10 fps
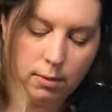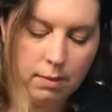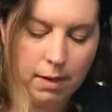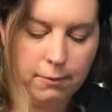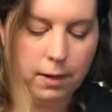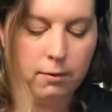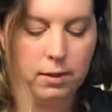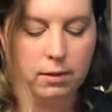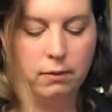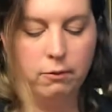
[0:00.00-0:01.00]
One of my
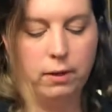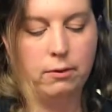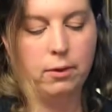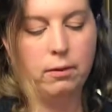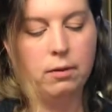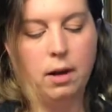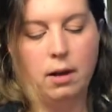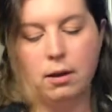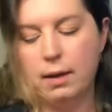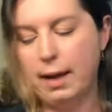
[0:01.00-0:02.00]
favorite
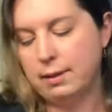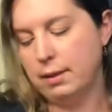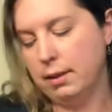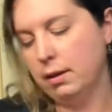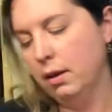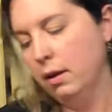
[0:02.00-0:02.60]
accent